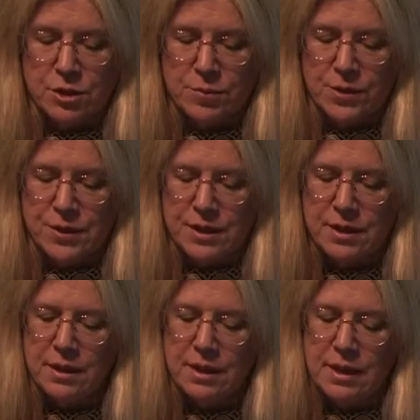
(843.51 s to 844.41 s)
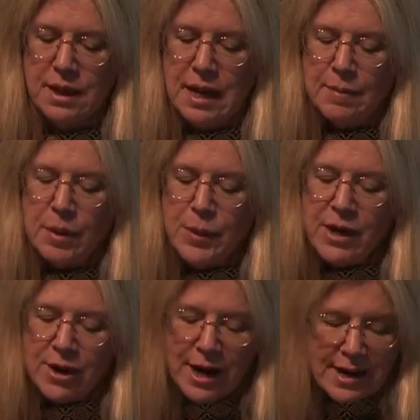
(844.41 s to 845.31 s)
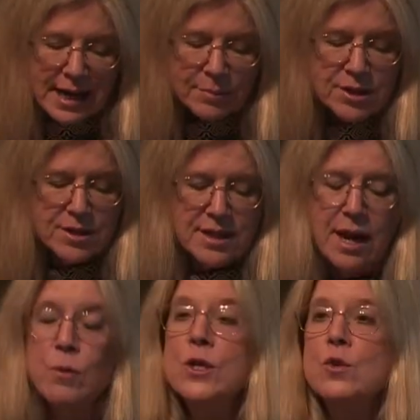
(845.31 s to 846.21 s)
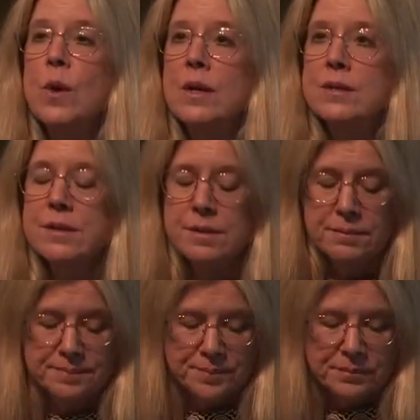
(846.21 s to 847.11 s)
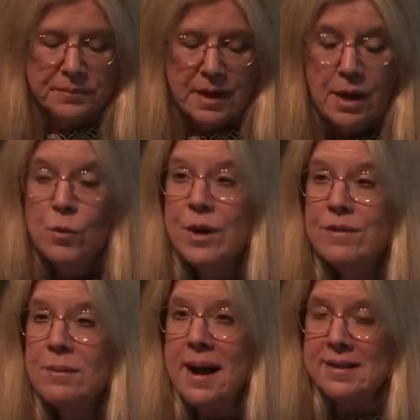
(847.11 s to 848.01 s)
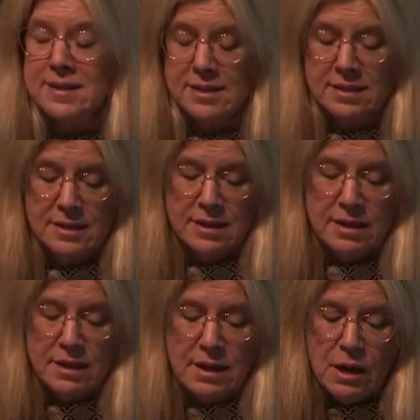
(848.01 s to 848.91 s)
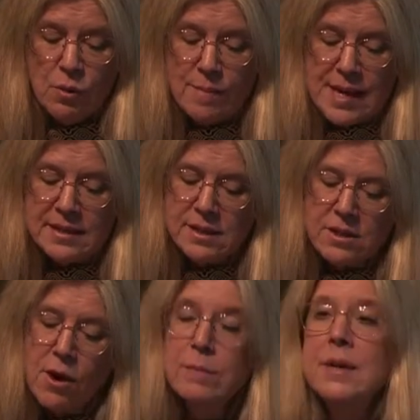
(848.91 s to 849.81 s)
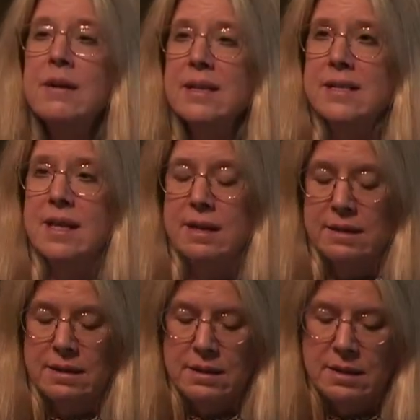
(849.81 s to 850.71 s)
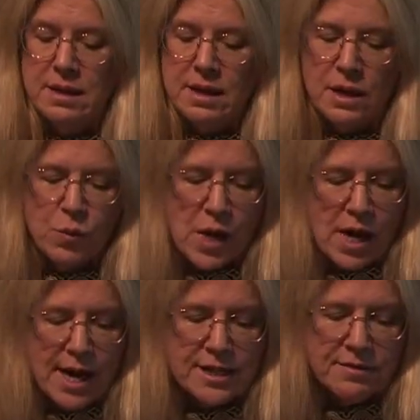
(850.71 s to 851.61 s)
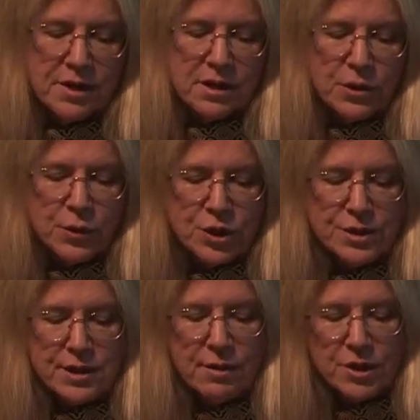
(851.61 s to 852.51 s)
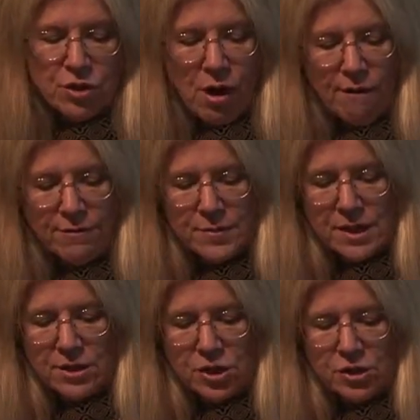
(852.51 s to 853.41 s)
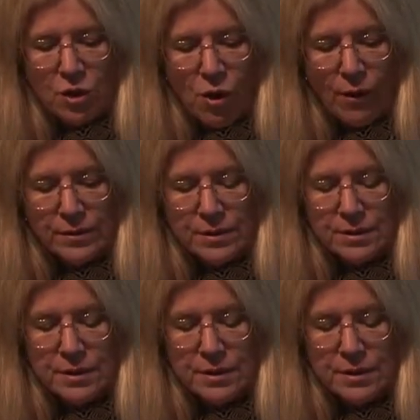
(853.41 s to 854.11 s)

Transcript: person, but we are unable to say which ones. And what of the rest? What makes a song Mira's then? And what kinds of conclusions can we draw from such songs?